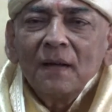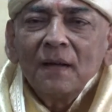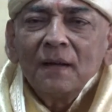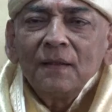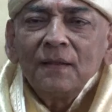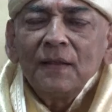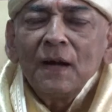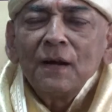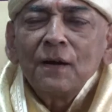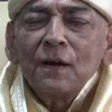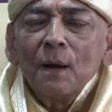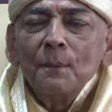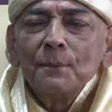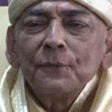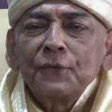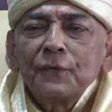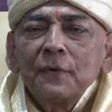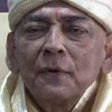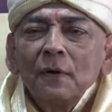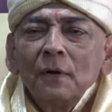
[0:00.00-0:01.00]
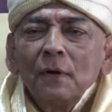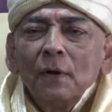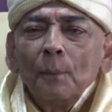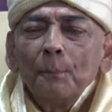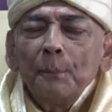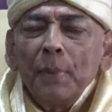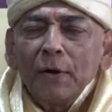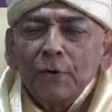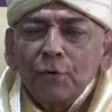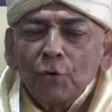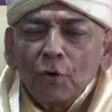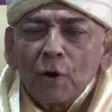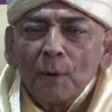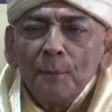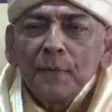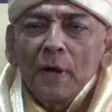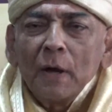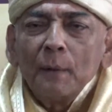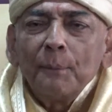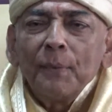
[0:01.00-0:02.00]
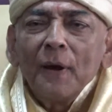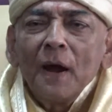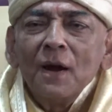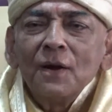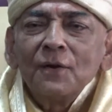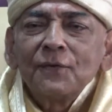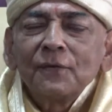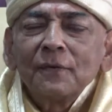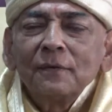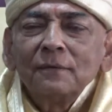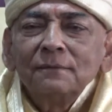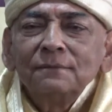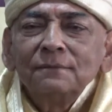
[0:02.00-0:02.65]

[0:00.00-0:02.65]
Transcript: Then comes petrochemical plants.